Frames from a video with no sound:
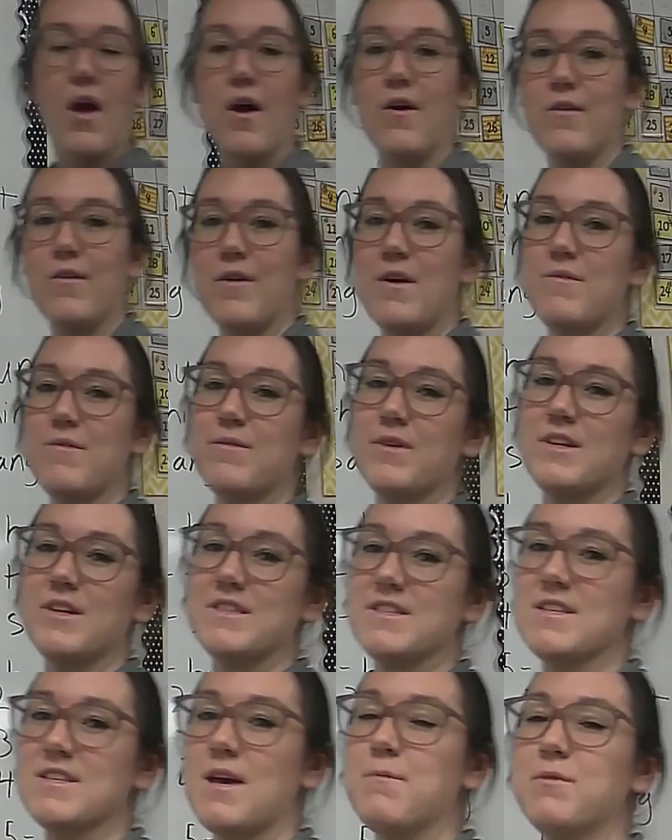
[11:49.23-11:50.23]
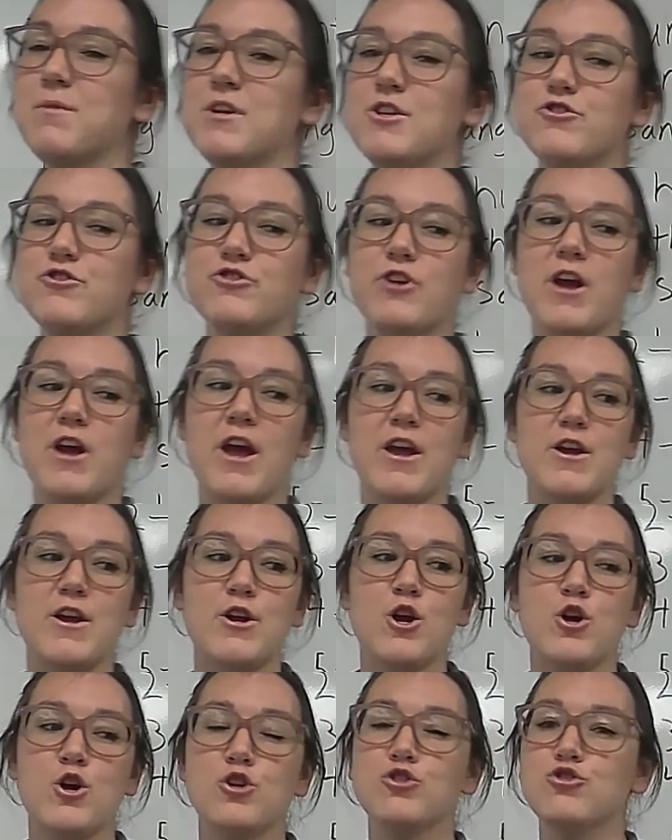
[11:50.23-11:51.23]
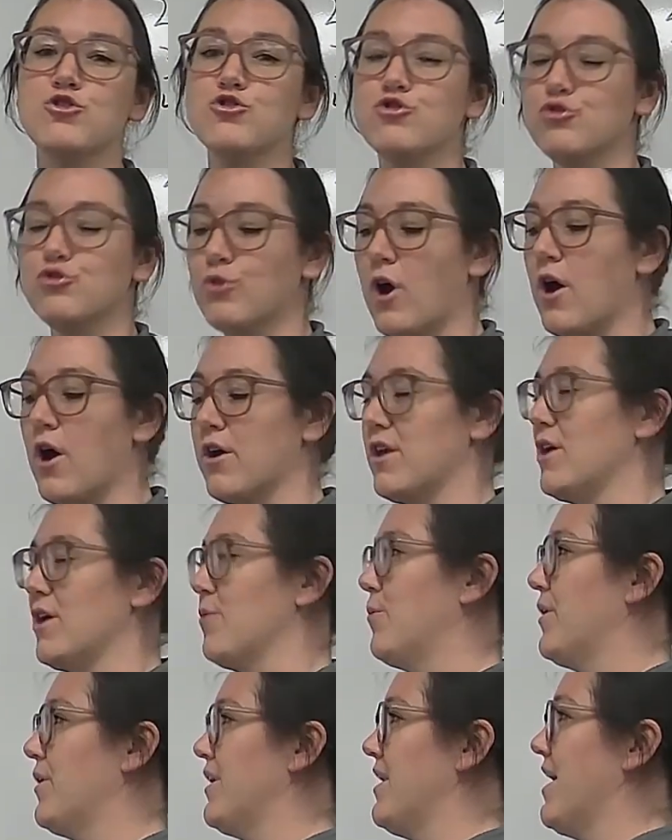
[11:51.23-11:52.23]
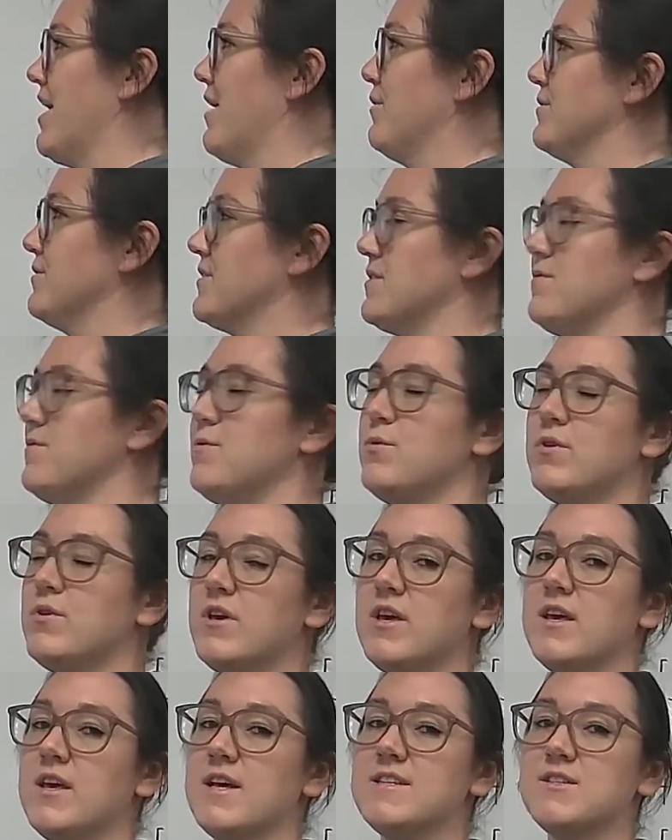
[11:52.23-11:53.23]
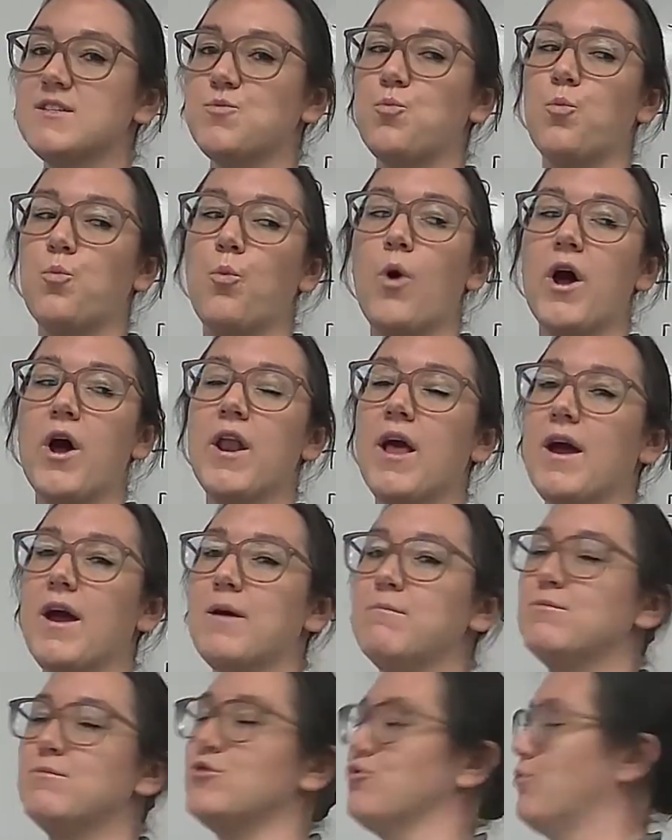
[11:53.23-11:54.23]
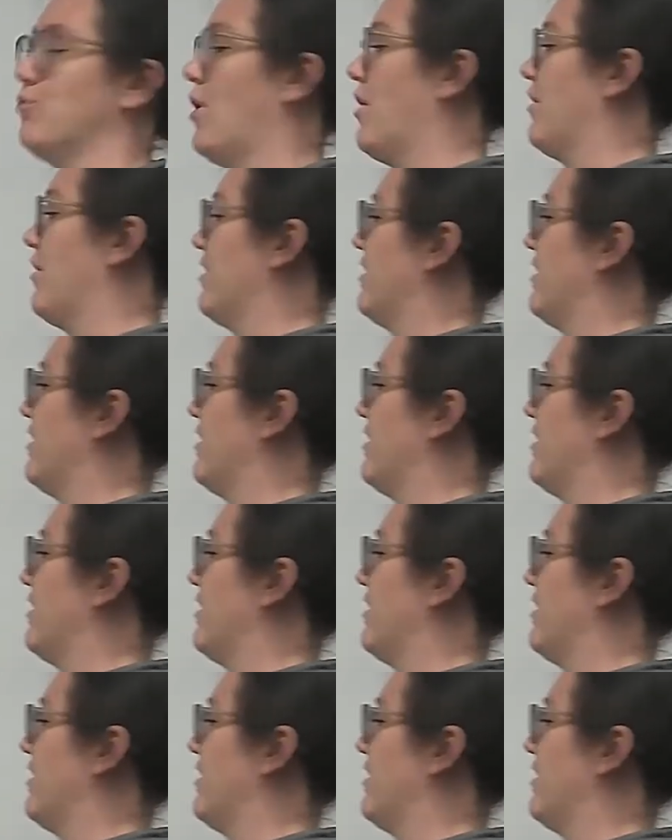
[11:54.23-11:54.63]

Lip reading: right, friends, I'm going to try drawing one now. See if you can guess what I'm drawing.